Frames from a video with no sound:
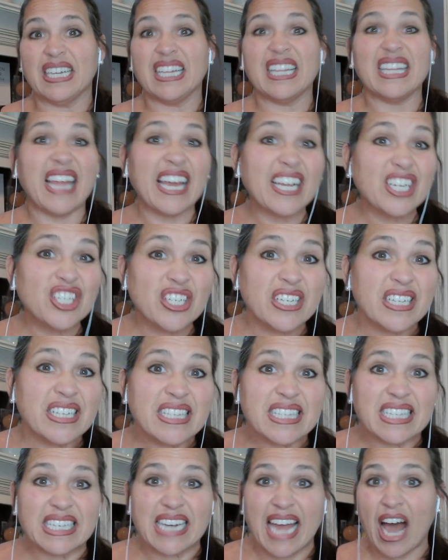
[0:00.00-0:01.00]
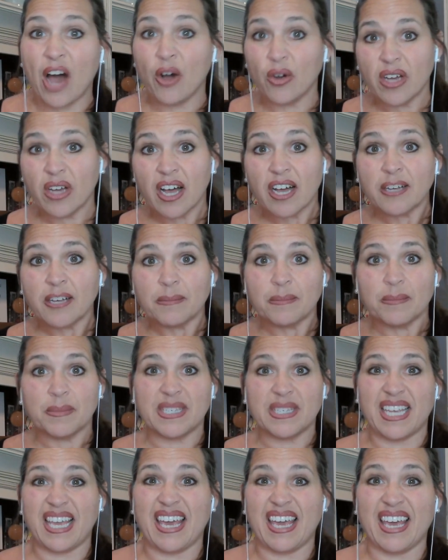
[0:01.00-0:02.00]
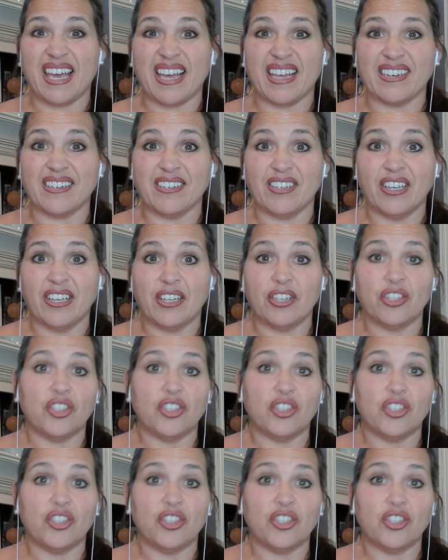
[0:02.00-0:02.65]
elections and outcomes and